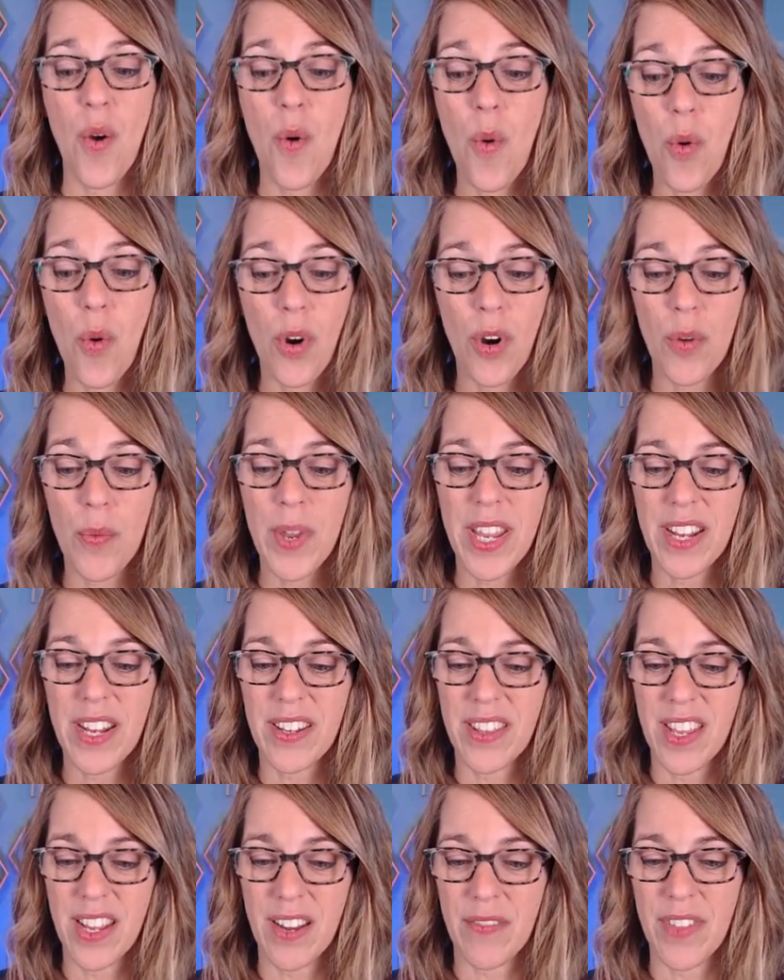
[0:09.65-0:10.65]
or we can
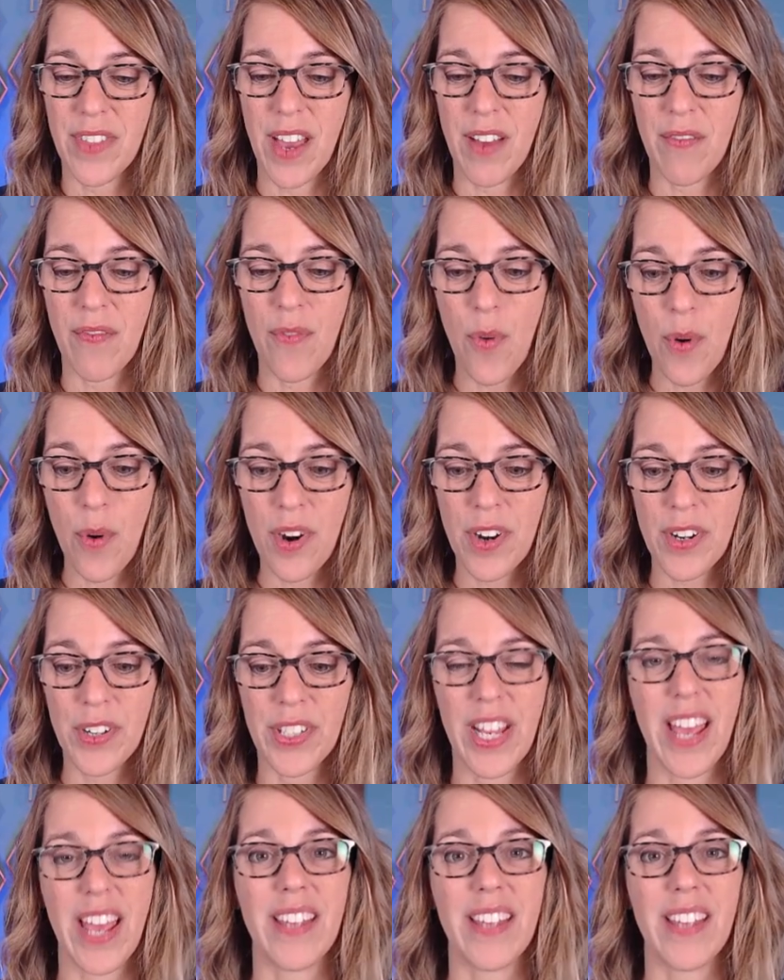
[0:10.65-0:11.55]
think of that force